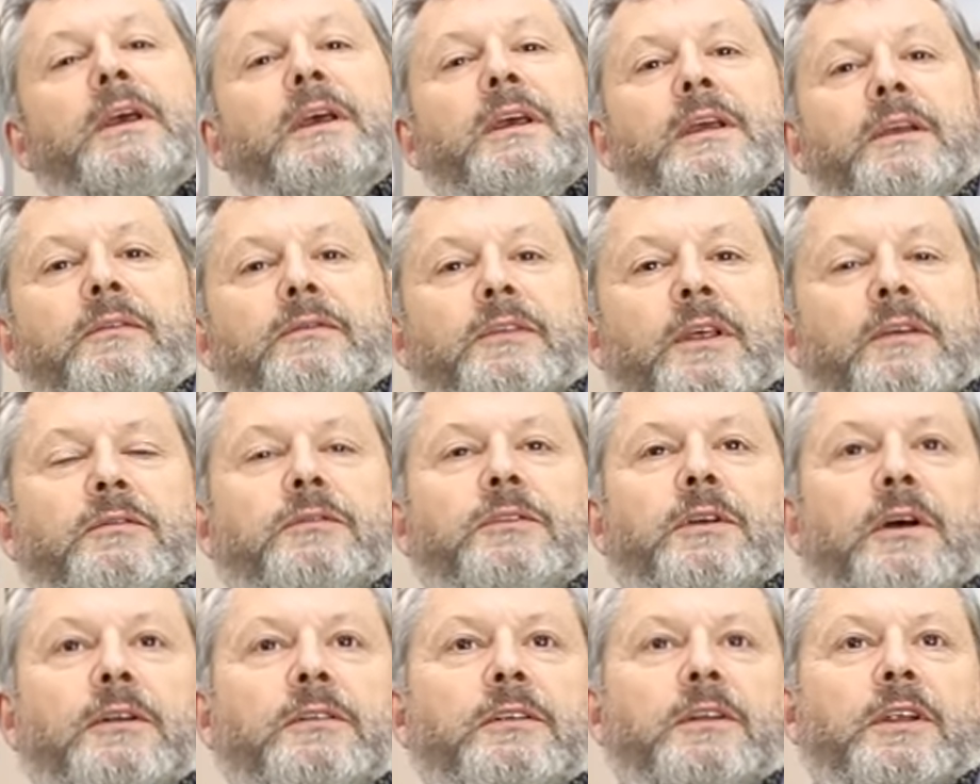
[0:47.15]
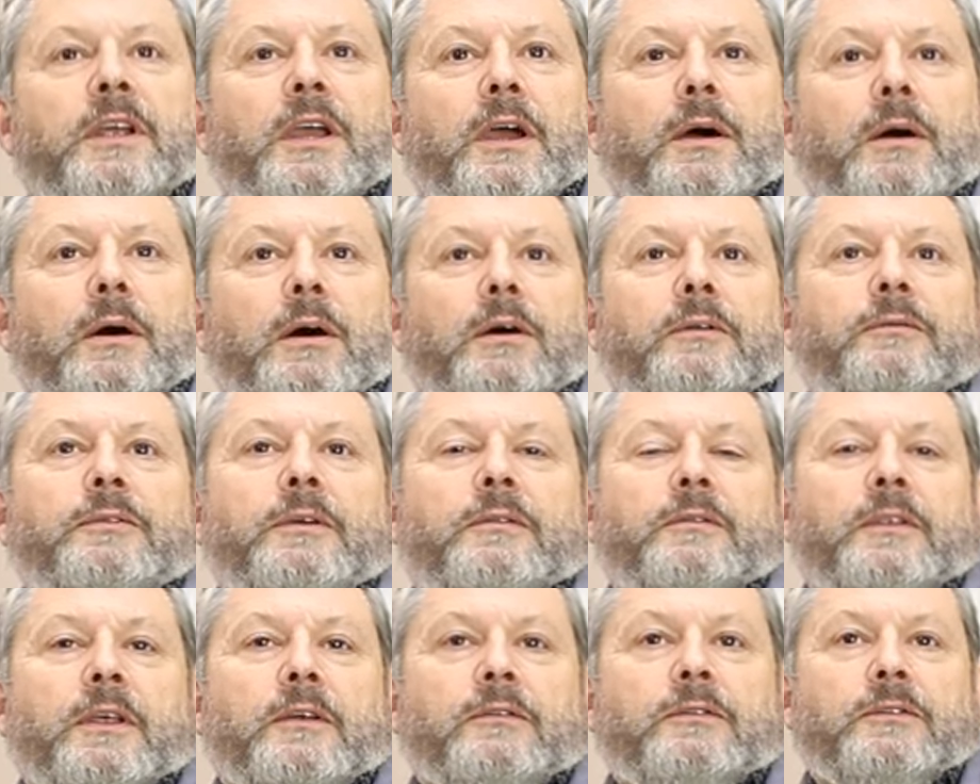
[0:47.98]
If they've started to go off, if
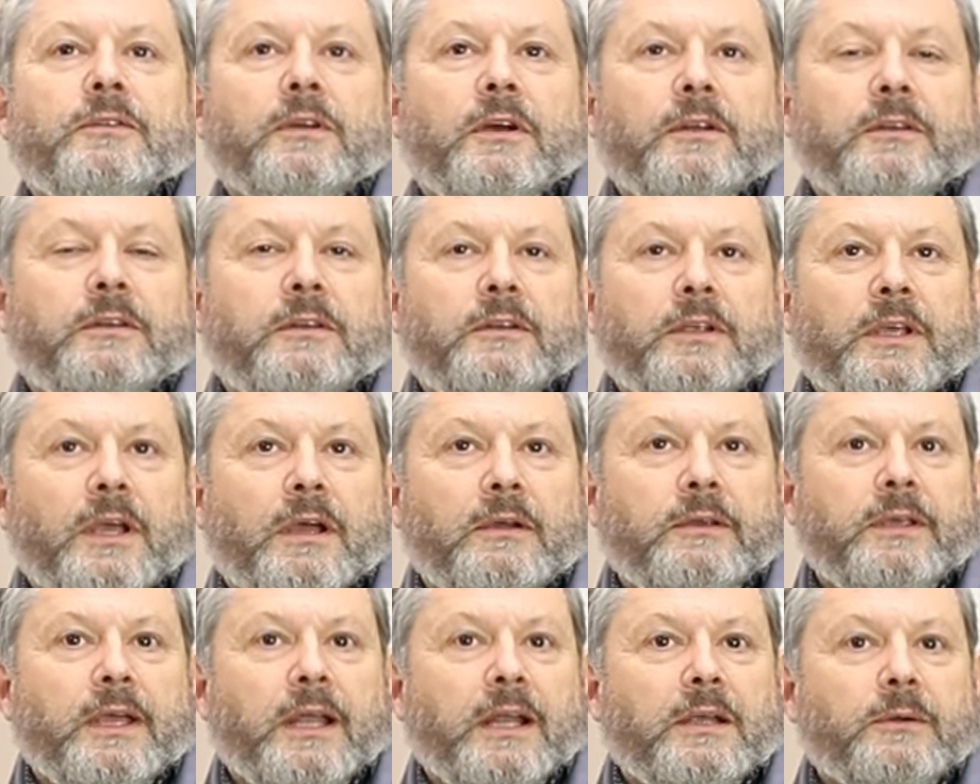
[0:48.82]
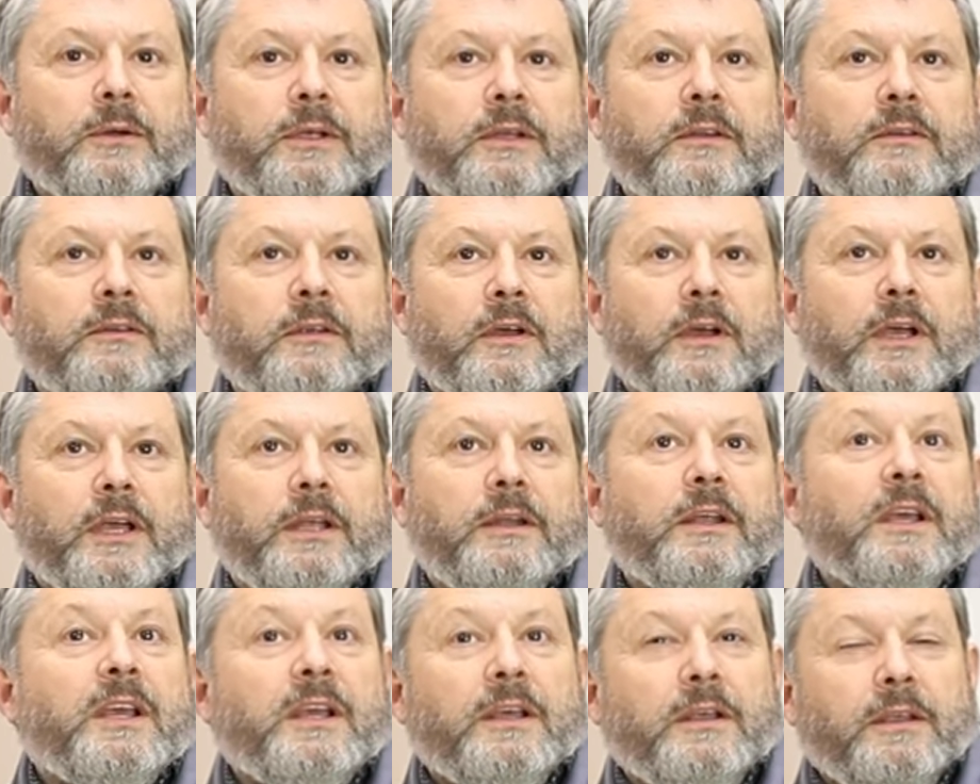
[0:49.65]
they've started to go yellow inside,
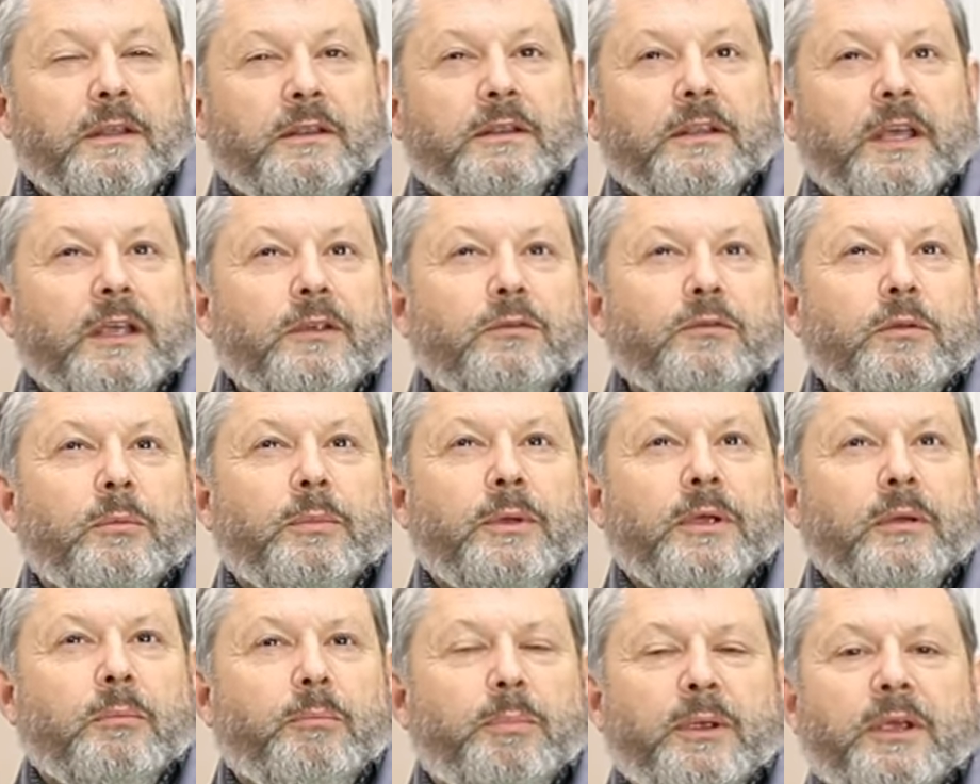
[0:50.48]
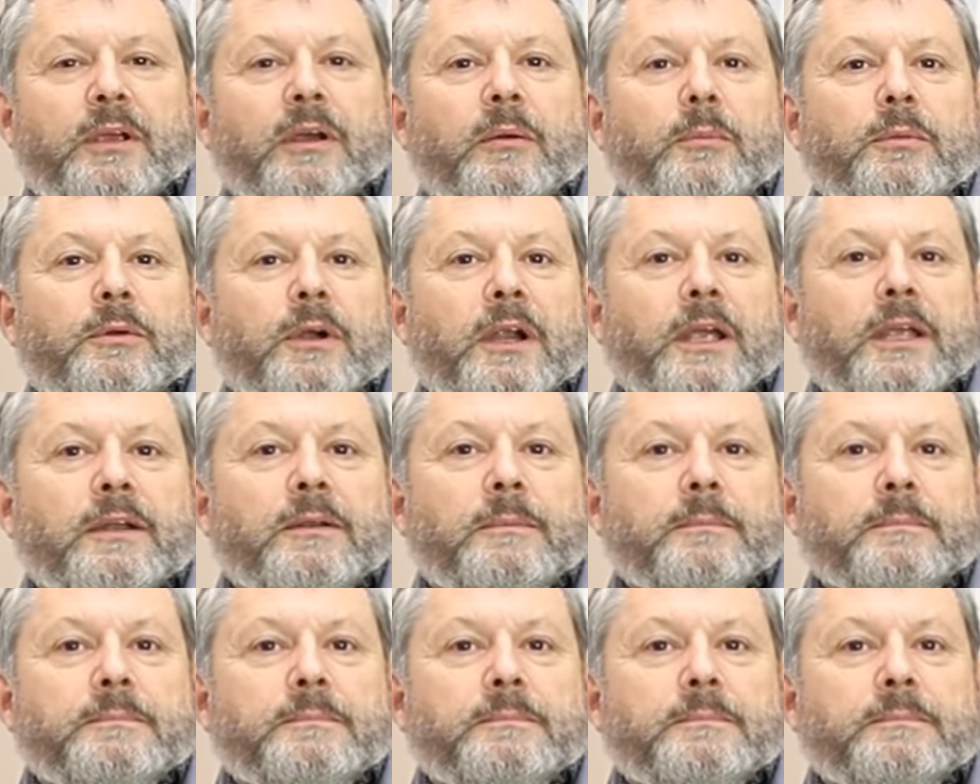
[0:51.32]
these will be a big upgrade.